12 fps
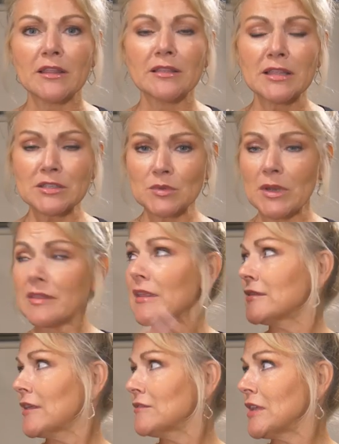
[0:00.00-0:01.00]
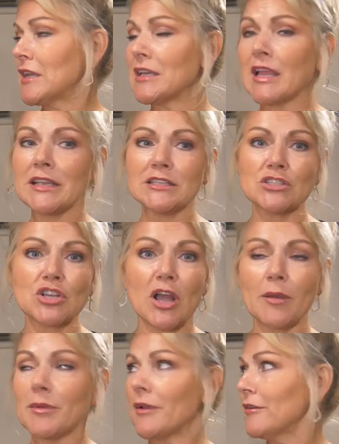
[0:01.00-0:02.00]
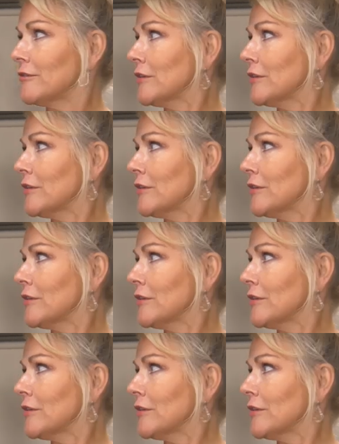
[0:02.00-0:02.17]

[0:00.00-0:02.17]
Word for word: This one, I think they've done a nice job of,